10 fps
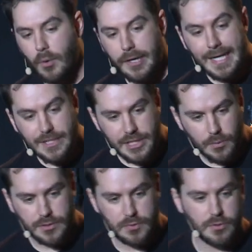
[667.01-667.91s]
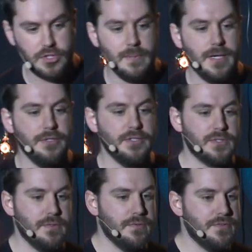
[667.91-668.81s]
what I actually want to talk to you about using
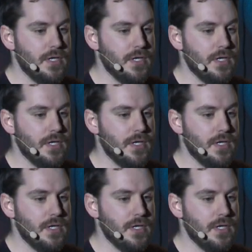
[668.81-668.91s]
Swift on the